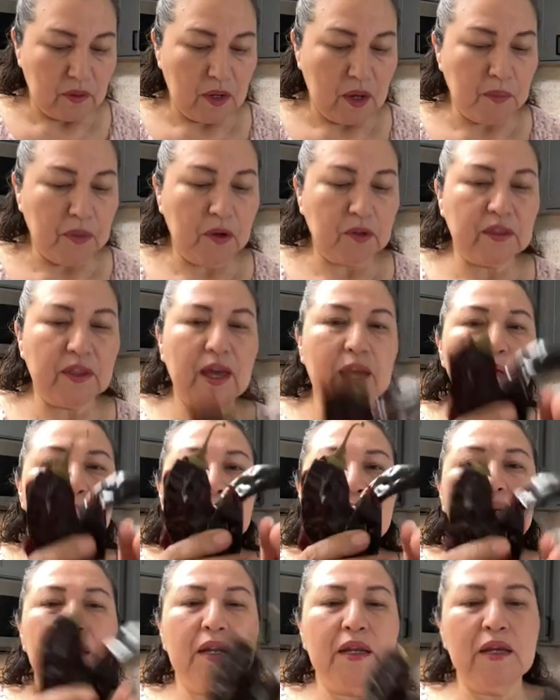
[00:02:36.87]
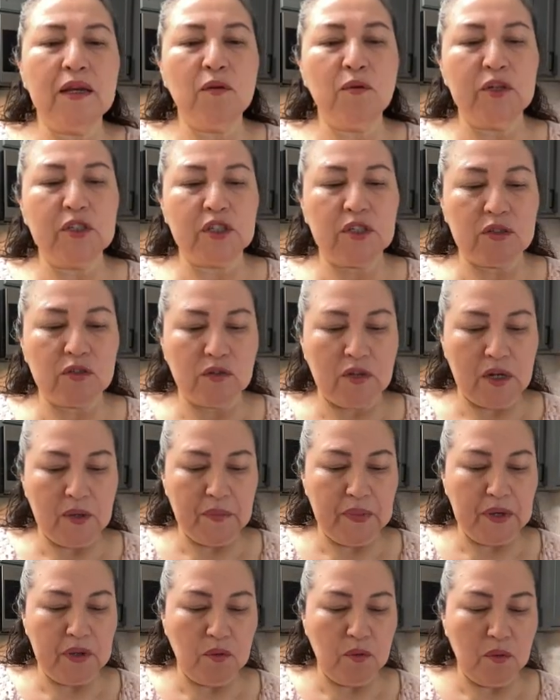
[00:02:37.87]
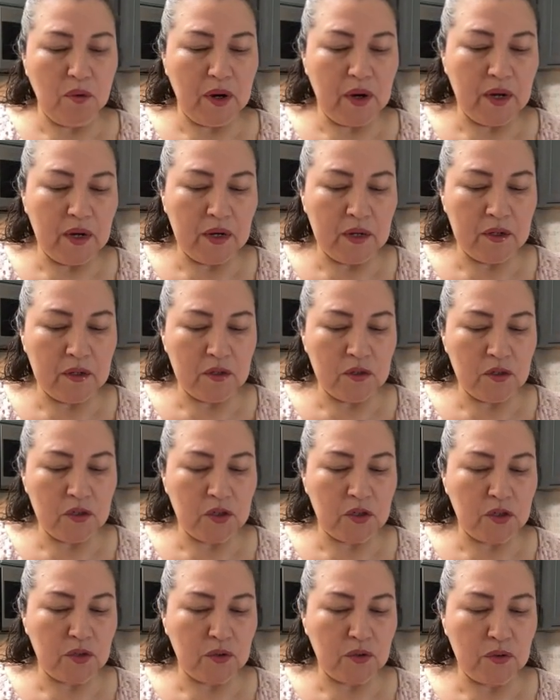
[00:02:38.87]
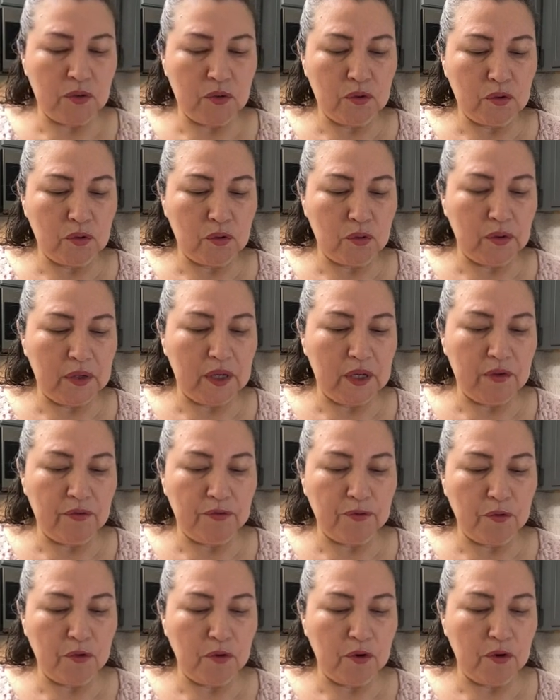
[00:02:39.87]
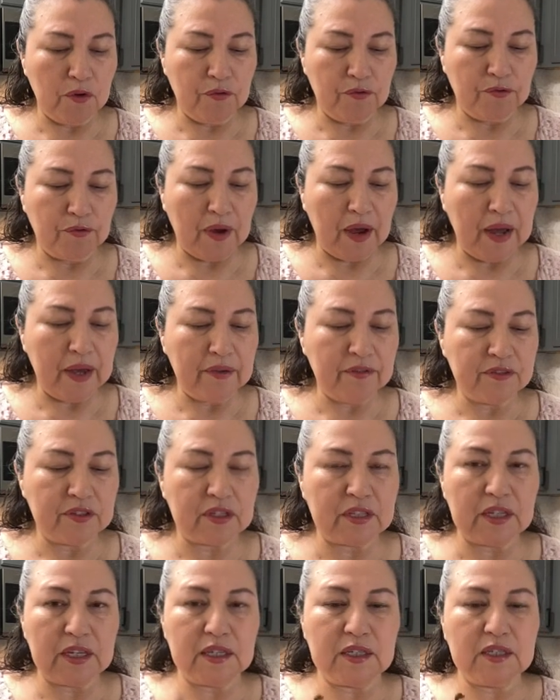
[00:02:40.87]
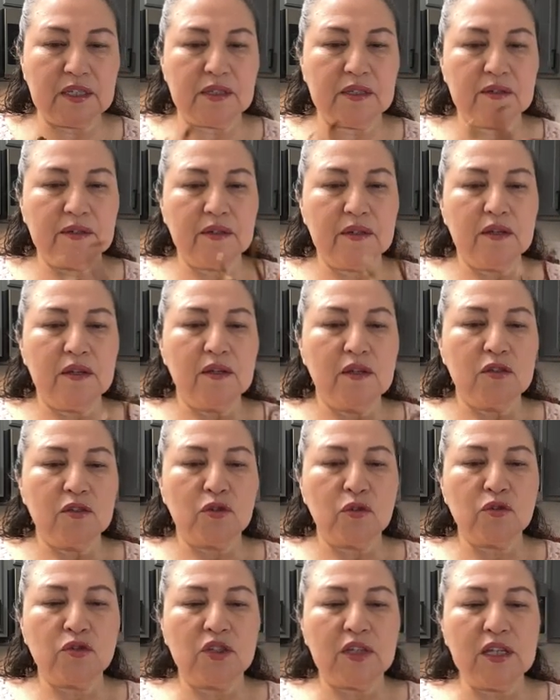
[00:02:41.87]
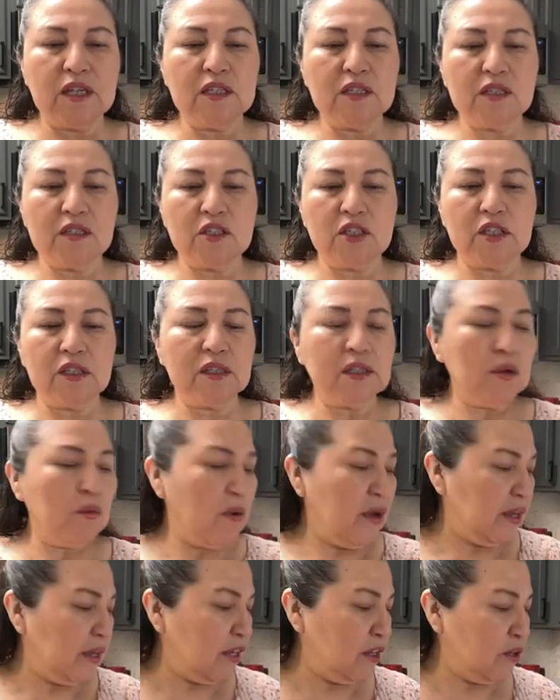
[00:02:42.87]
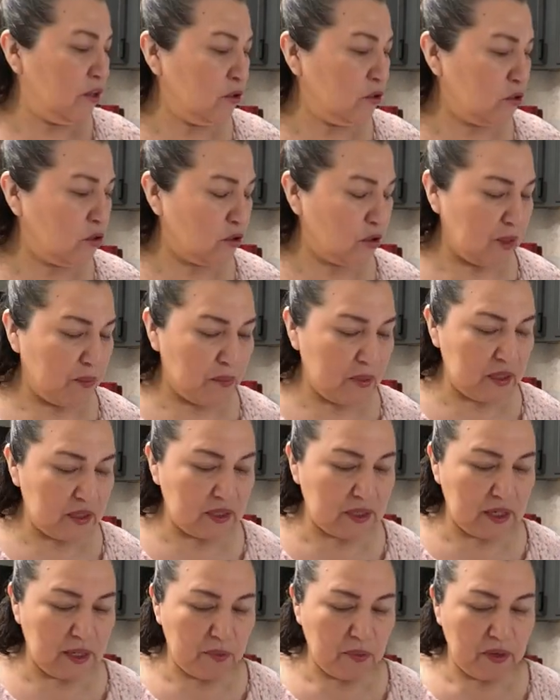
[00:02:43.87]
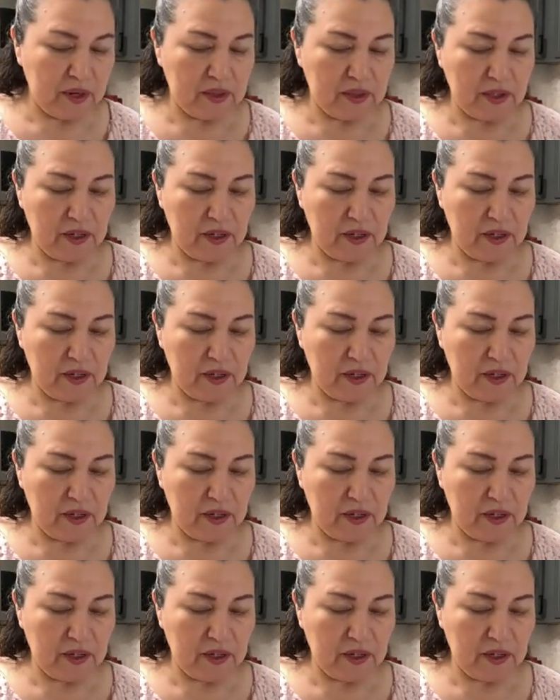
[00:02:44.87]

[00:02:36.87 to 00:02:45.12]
about that many, which is gonna be 1, 2, 3, 4, 5, 6. So 6 chile guajillos. I'm gonna set them right